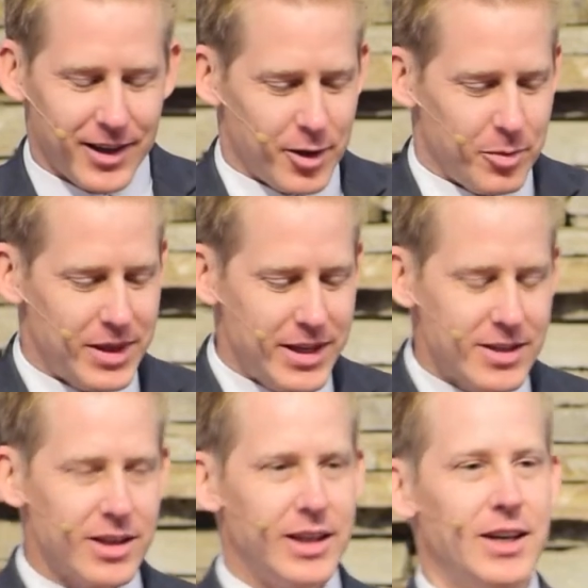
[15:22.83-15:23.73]
But these
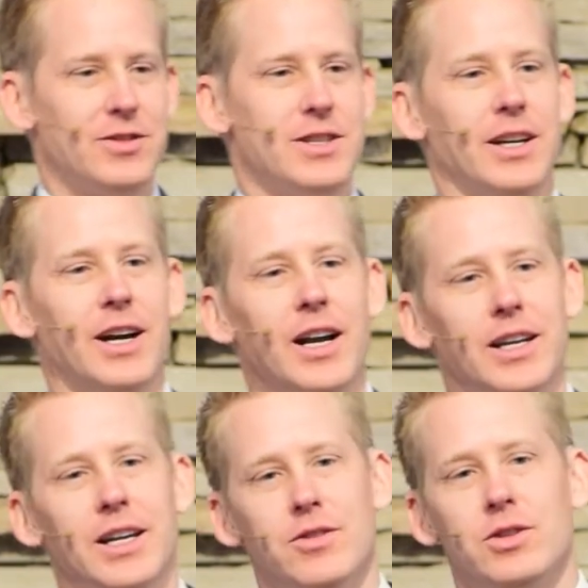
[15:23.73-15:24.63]
are gifts that God
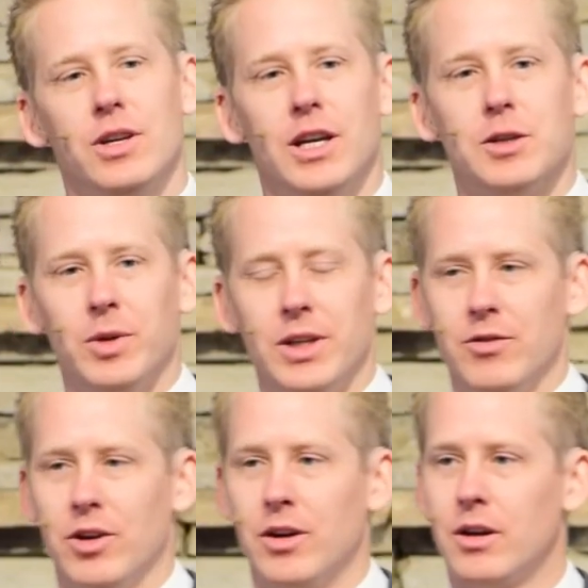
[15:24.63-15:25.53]
gives to each
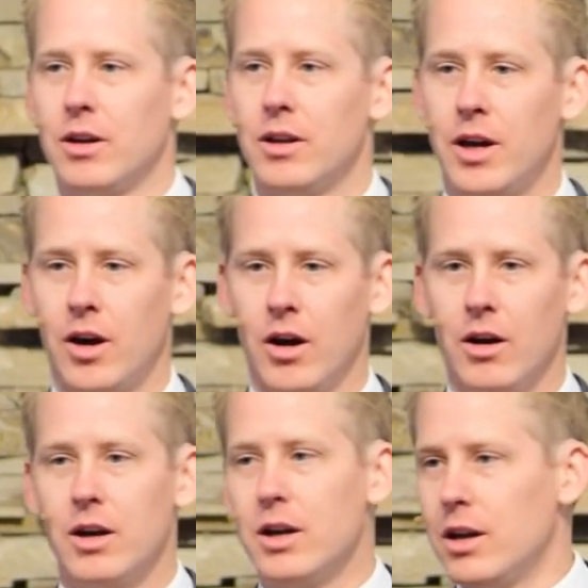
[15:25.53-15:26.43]
believer that are
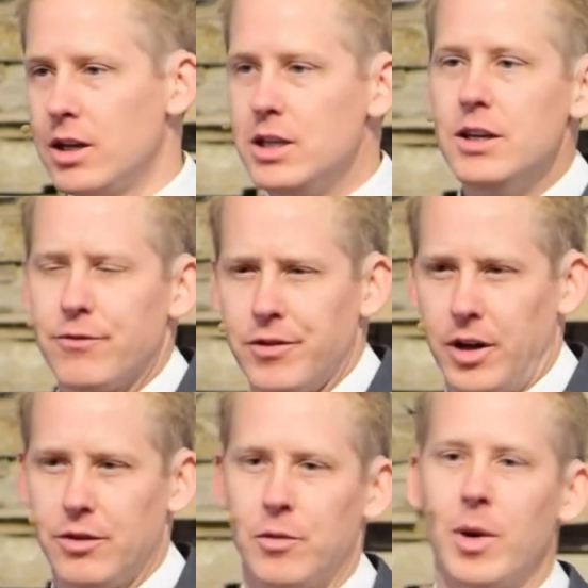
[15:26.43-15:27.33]

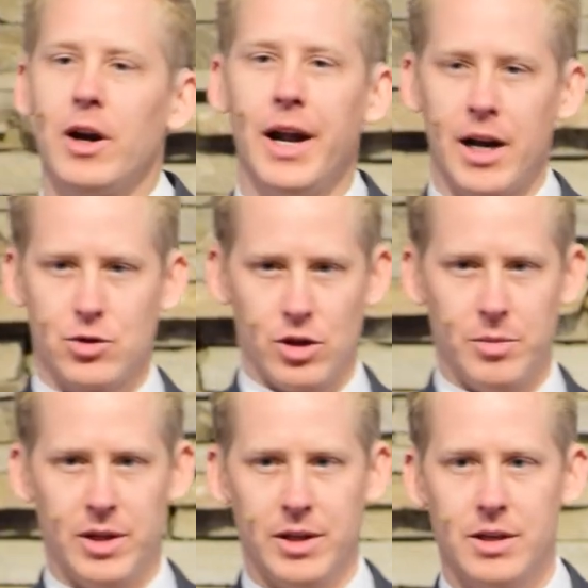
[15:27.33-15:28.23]
different from our natural
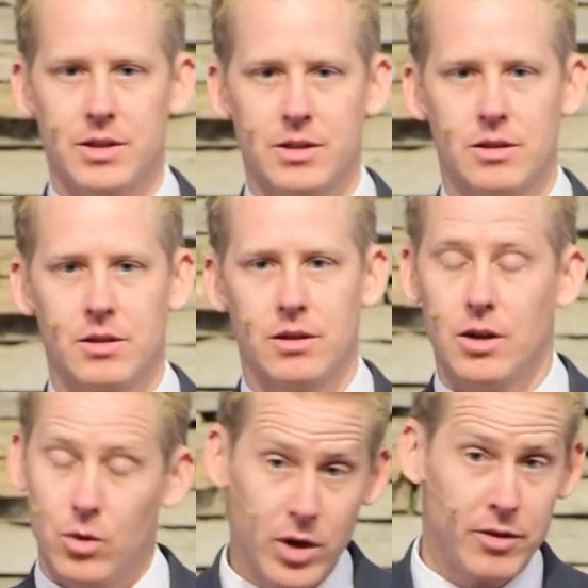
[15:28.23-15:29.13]
abilities.
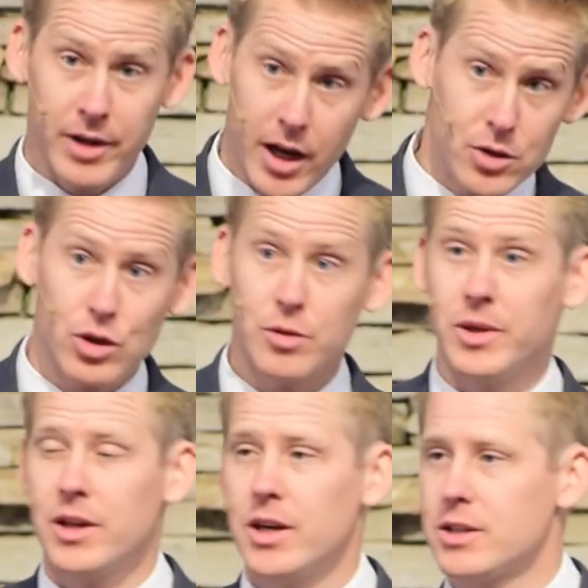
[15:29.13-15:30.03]
We have natural
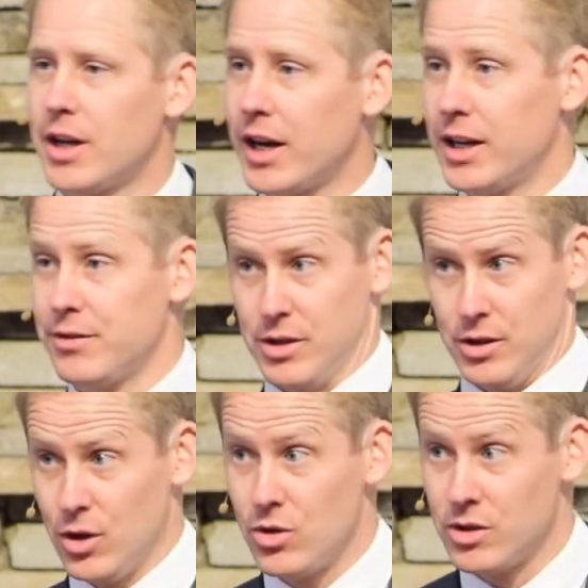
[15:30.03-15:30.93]
abilities. God gives us
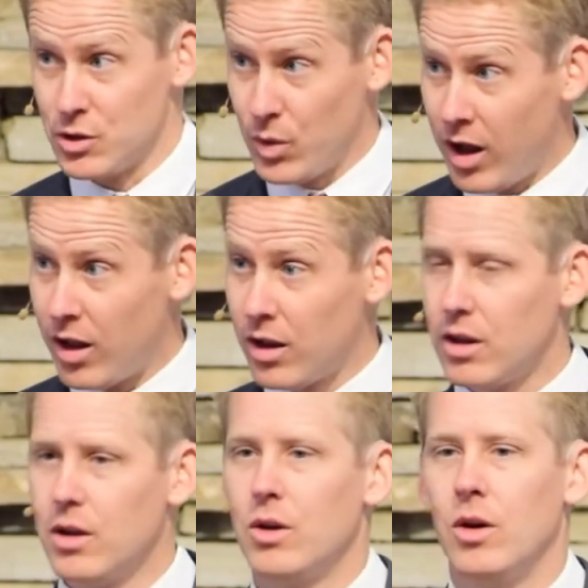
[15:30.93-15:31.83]
those as well.
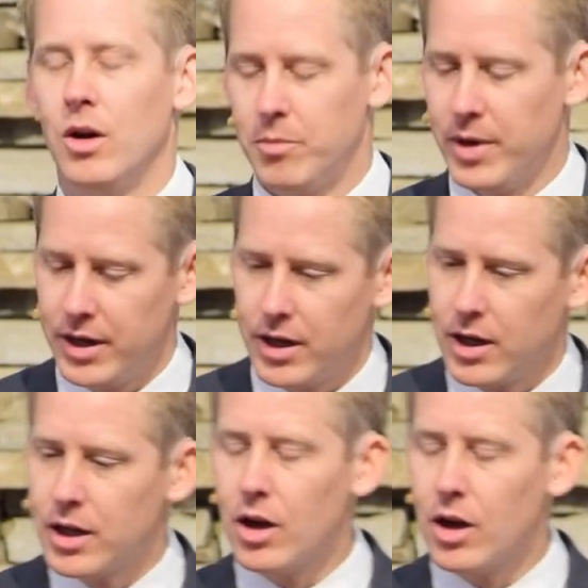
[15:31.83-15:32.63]
But he